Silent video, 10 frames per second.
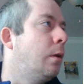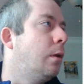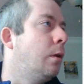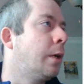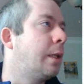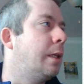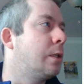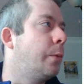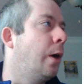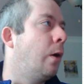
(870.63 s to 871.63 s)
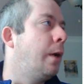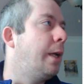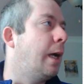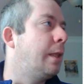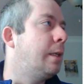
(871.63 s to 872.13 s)
Look at this. We already
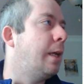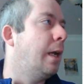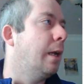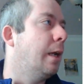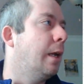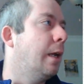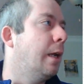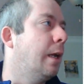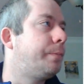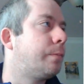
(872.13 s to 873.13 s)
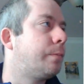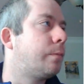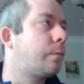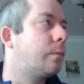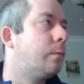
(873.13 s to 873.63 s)
got the data
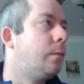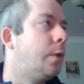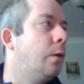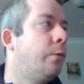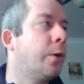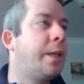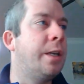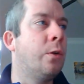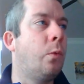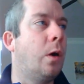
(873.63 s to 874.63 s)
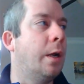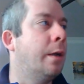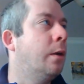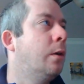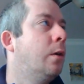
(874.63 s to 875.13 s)
for Gear One.
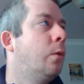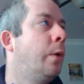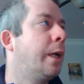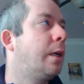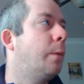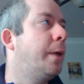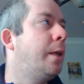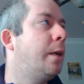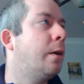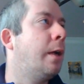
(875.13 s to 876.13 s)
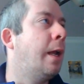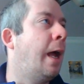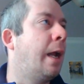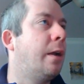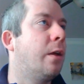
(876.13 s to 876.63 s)
We can come in here and
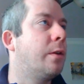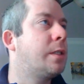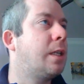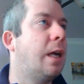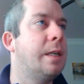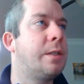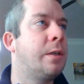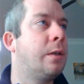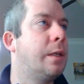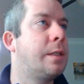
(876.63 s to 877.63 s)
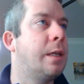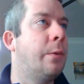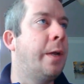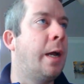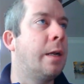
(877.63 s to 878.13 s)
add another slicer. Let's say
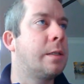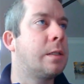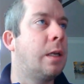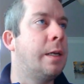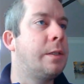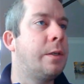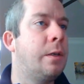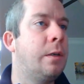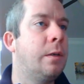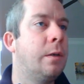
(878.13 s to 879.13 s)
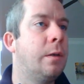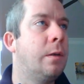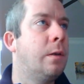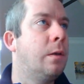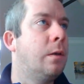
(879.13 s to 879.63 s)
we added a slicer,
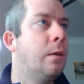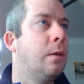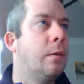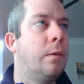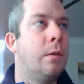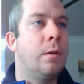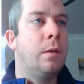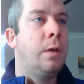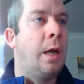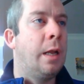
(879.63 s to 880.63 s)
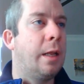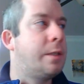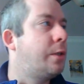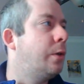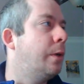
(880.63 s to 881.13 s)
and let's
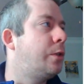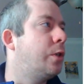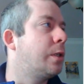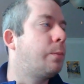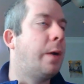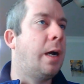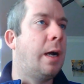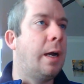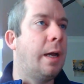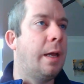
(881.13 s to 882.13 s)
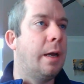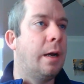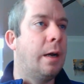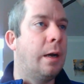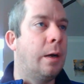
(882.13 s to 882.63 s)
do it just
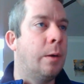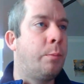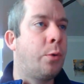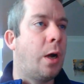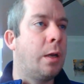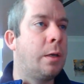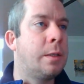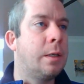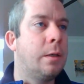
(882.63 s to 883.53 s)
by product.